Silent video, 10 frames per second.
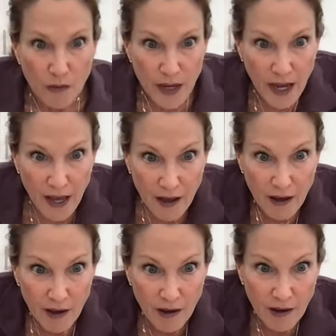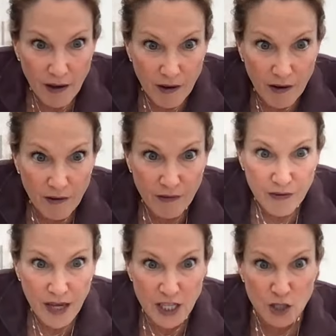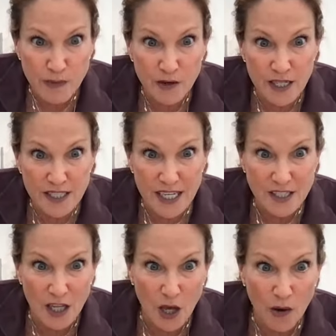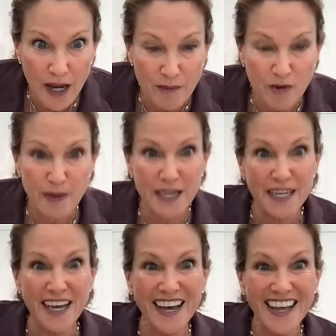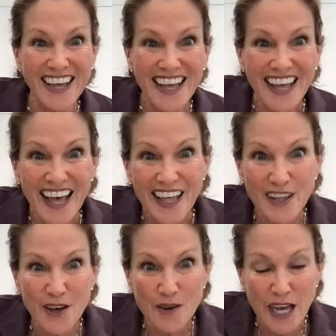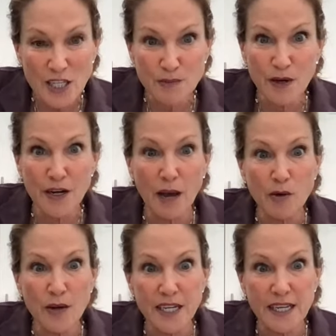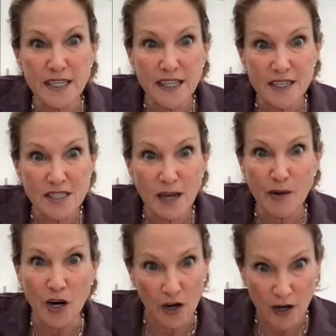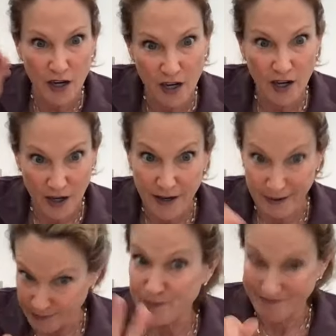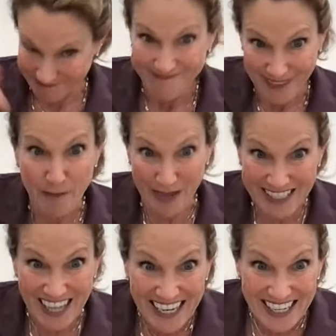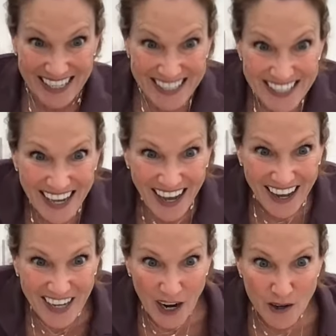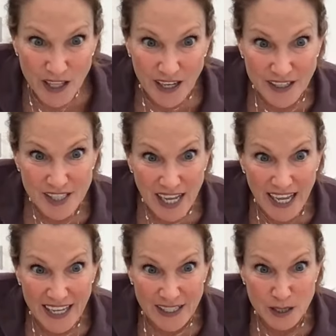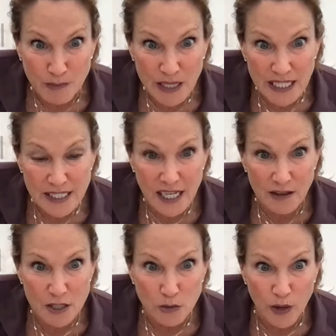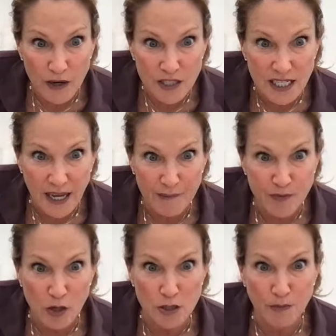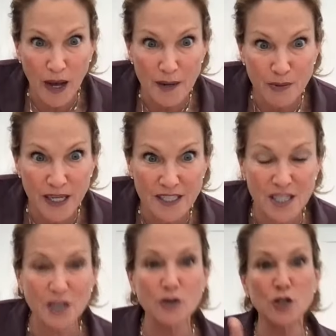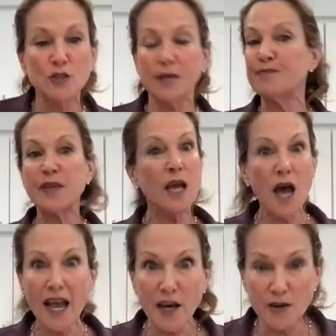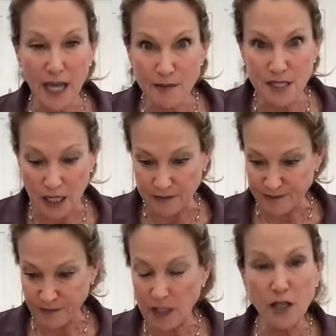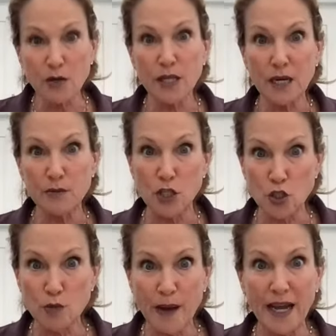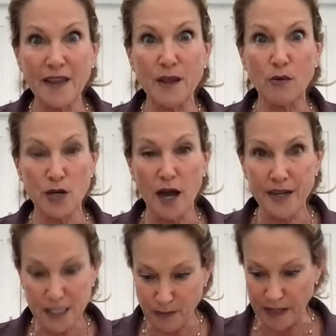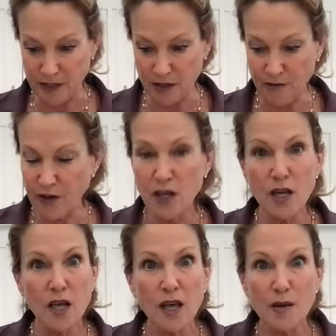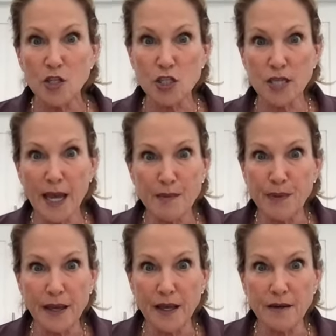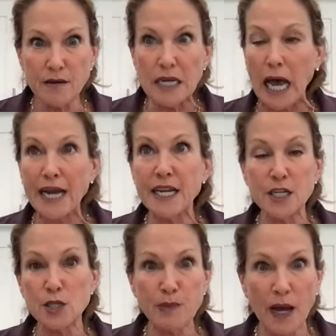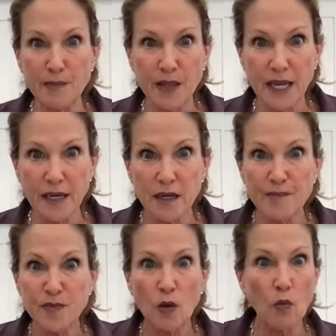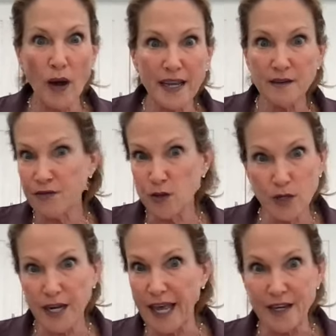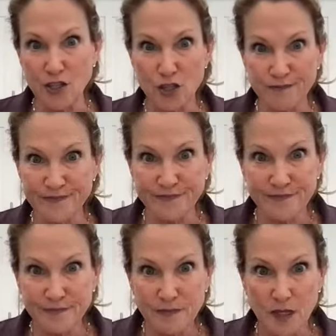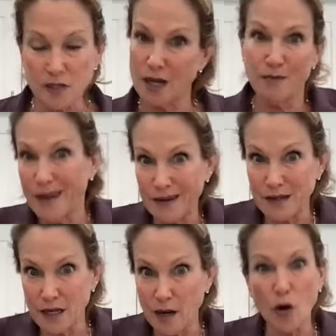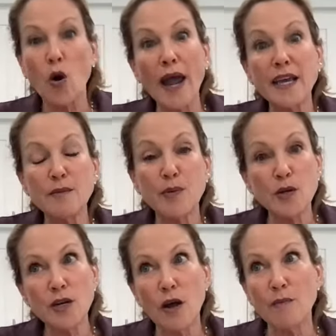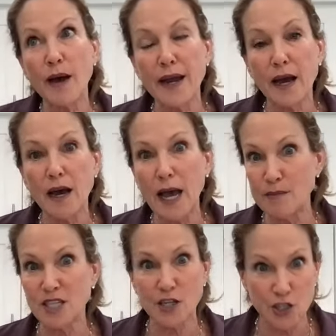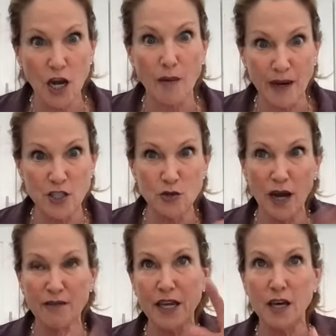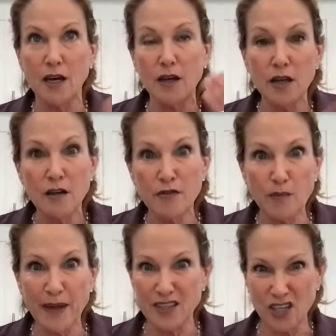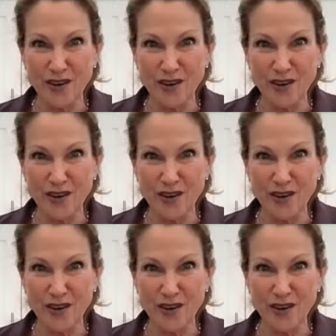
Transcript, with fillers: We have Kashmiri says, hello, I am from India. Hello, Kashmiri, I'm going to India this summer. I'm excited. Uh, Carolyn says, please tell us where to get those pie plates that you're using. I got on Amazon, literally, and it was a two pack and they were not expensive just type in nine inch pie plate, white fluted edge, because I'm not getting, or I can put it on my uh, Amazon shop. I do have like a front page.